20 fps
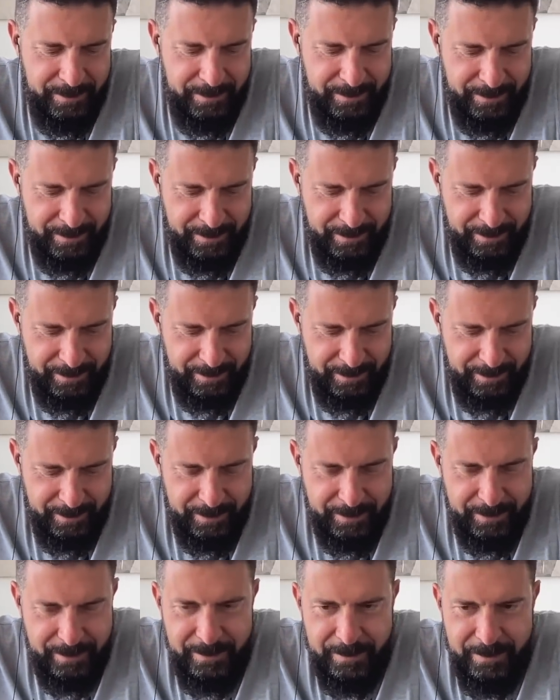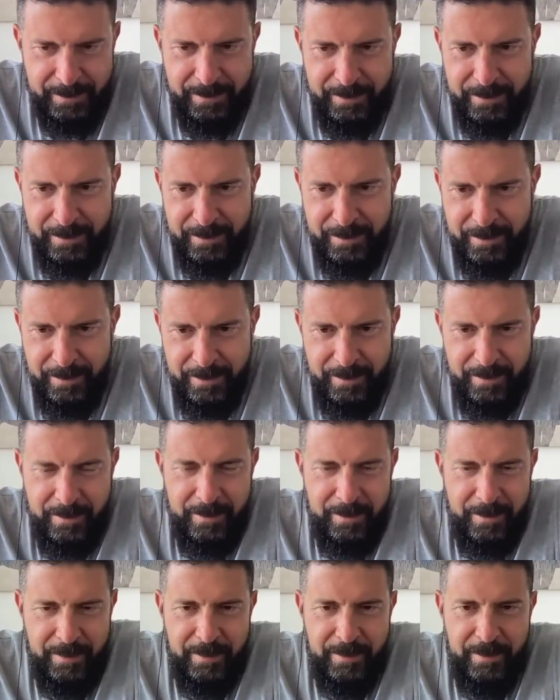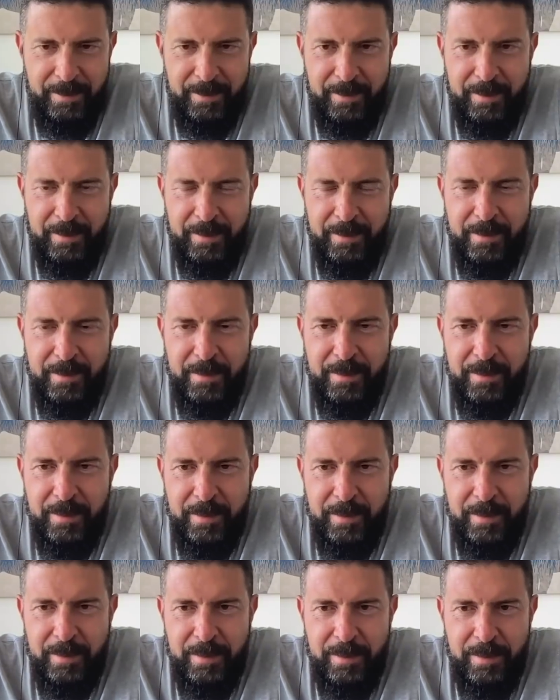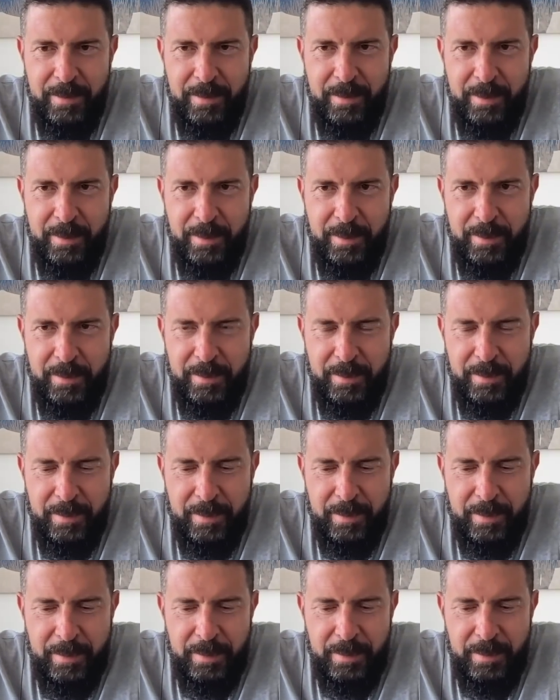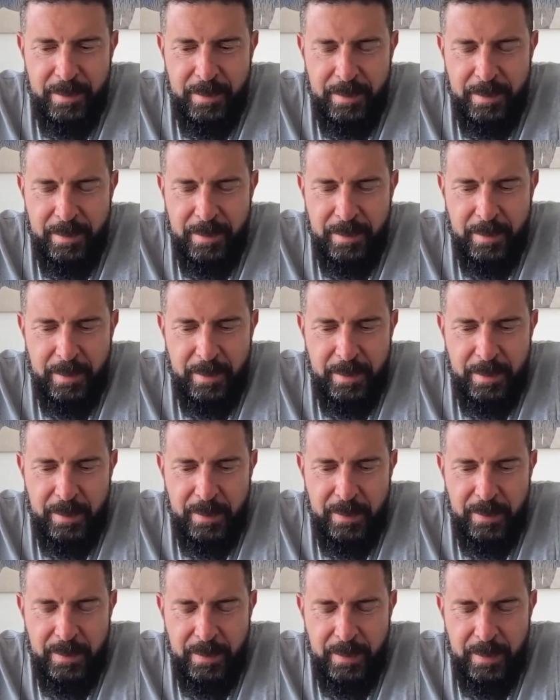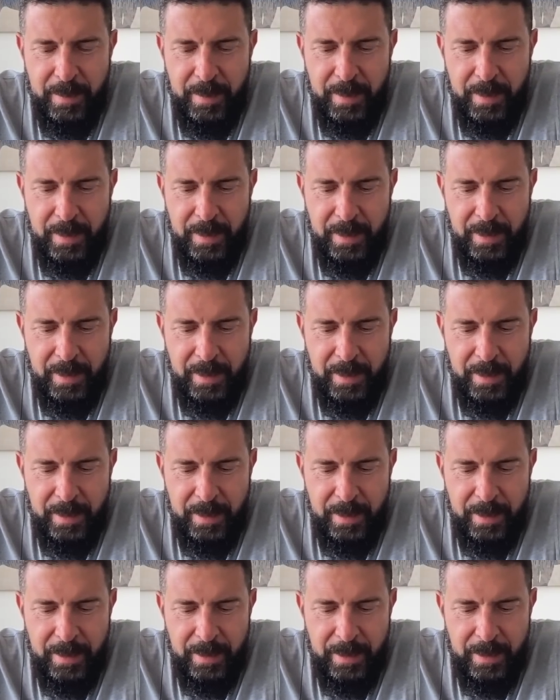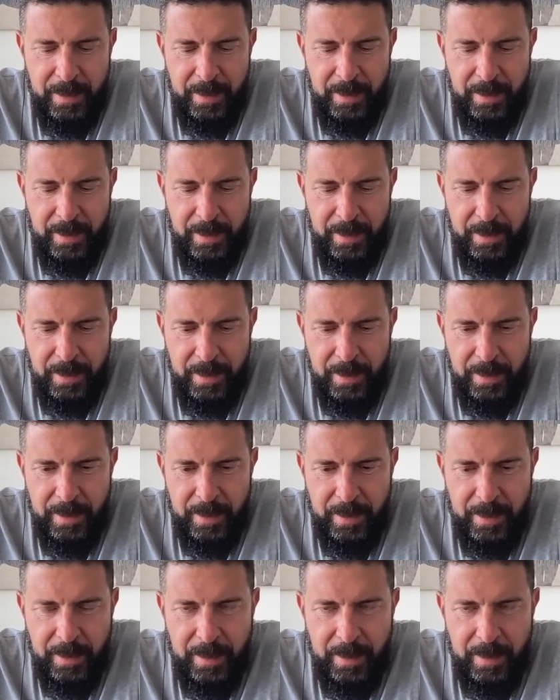(not speaking)